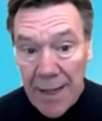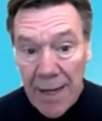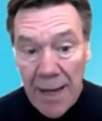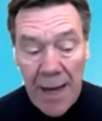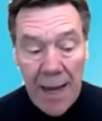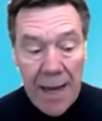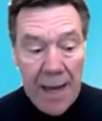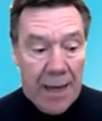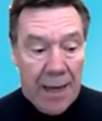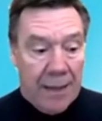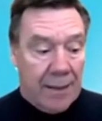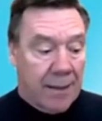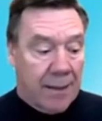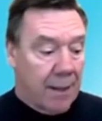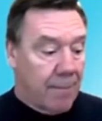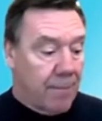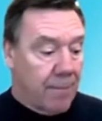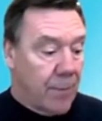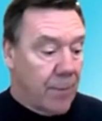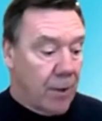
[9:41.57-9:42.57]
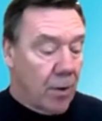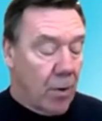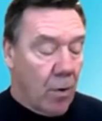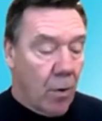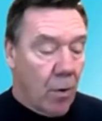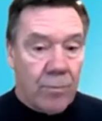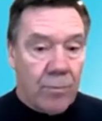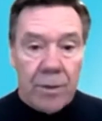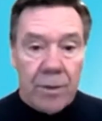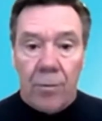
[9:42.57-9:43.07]
And the
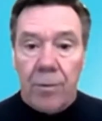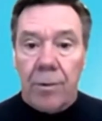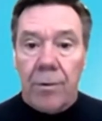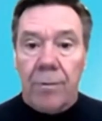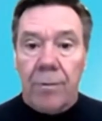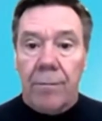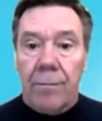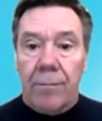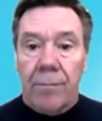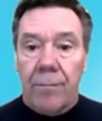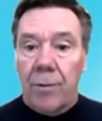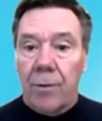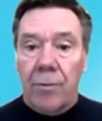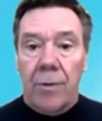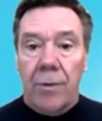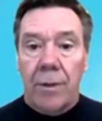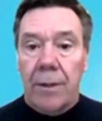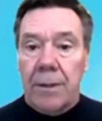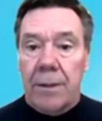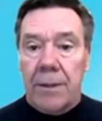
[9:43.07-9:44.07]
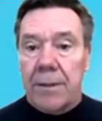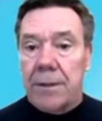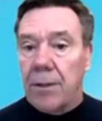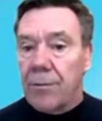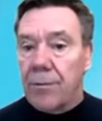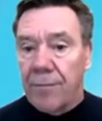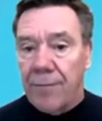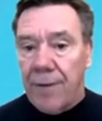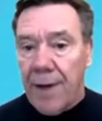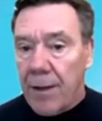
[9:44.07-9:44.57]
homes that we're doing in the Central
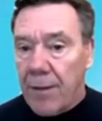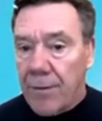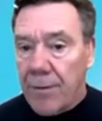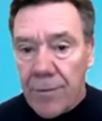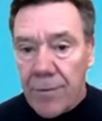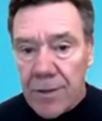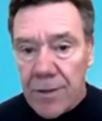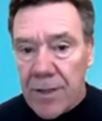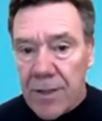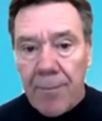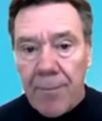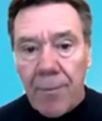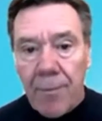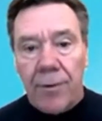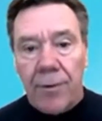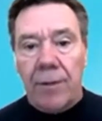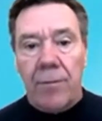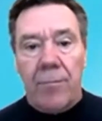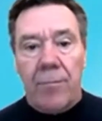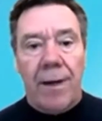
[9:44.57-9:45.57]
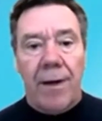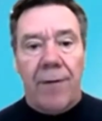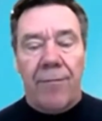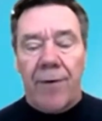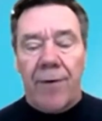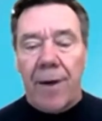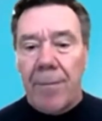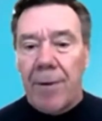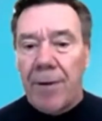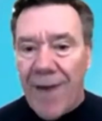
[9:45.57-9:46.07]
Valley, for example, we have
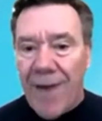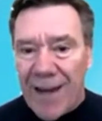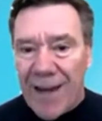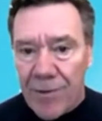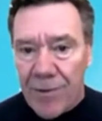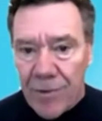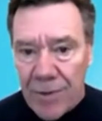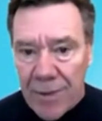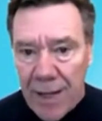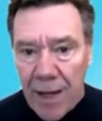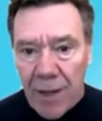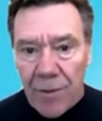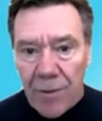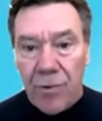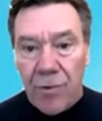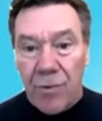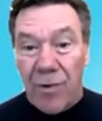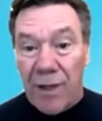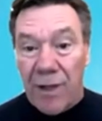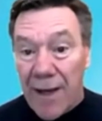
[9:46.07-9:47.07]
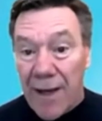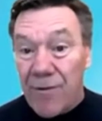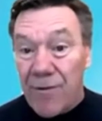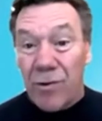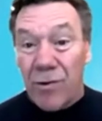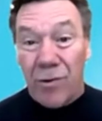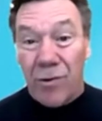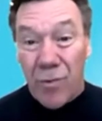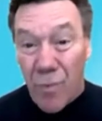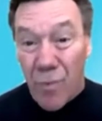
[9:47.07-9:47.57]
framing factors down to 11 or
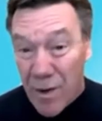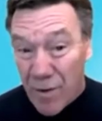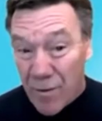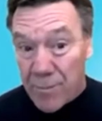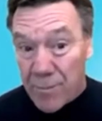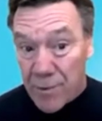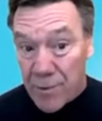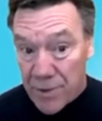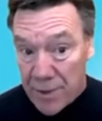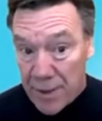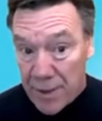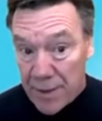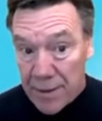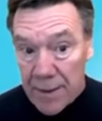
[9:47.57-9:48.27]
12%.